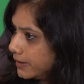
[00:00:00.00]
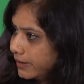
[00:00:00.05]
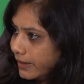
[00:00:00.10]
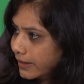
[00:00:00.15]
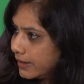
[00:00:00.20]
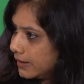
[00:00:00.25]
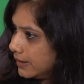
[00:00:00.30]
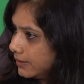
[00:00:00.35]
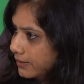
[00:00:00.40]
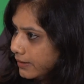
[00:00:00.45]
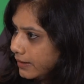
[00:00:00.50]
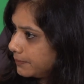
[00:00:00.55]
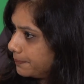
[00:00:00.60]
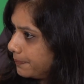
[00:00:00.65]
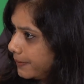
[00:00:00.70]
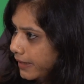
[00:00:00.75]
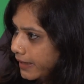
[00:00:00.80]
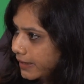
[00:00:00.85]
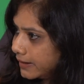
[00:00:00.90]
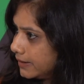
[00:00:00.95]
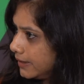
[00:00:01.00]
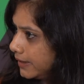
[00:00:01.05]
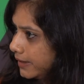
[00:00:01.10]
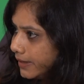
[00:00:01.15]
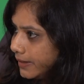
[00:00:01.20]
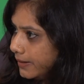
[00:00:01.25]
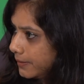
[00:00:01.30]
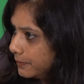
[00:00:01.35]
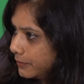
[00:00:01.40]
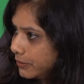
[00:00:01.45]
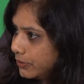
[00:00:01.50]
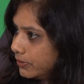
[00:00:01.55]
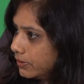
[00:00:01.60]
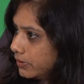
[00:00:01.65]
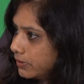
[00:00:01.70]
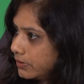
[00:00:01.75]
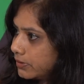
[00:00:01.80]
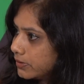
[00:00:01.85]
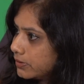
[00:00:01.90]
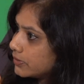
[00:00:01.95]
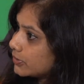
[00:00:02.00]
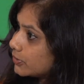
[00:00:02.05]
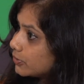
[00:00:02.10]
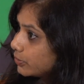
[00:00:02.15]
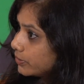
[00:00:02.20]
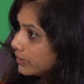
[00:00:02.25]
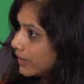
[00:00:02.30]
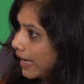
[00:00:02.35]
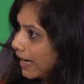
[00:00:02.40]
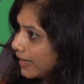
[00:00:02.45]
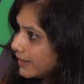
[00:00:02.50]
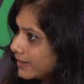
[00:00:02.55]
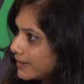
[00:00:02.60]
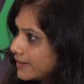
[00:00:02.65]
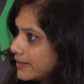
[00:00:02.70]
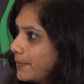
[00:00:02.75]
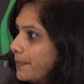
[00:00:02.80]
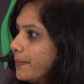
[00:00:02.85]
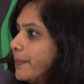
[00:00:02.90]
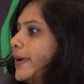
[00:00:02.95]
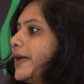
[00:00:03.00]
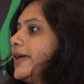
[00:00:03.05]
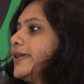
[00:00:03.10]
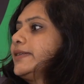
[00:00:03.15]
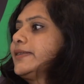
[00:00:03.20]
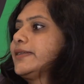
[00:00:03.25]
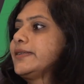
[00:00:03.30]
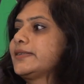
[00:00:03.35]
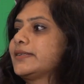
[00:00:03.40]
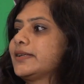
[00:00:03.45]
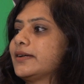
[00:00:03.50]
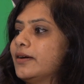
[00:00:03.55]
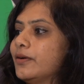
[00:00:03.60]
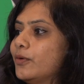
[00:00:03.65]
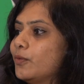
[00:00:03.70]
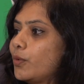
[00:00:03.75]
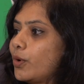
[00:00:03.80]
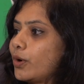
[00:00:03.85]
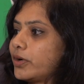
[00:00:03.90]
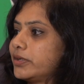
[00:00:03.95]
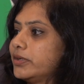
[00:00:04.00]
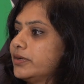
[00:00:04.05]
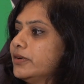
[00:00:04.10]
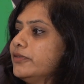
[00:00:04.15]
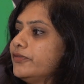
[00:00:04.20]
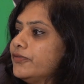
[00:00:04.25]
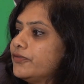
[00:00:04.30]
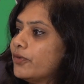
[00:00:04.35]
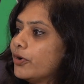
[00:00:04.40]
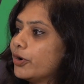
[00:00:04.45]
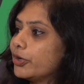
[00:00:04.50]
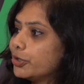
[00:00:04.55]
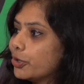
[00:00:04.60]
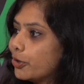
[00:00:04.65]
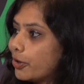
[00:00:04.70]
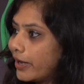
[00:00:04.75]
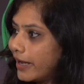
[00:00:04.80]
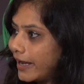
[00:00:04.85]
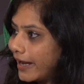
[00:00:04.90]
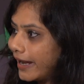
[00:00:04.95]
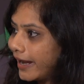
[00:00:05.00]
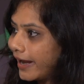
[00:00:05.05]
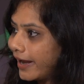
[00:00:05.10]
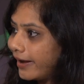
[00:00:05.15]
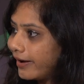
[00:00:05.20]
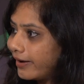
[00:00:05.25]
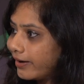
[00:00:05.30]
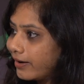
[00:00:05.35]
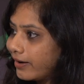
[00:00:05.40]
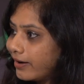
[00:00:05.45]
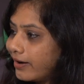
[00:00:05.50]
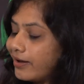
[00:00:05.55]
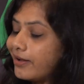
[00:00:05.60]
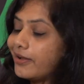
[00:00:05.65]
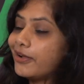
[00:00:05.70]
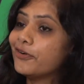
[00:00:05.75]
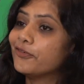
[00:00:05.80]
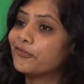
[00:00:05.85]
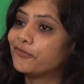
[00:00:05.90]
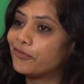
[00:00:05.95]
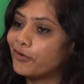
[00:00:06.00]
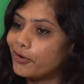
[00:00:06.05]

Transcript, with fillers: se nikal phekte hain. Right. So that is the best uh, water for your hair, yeah.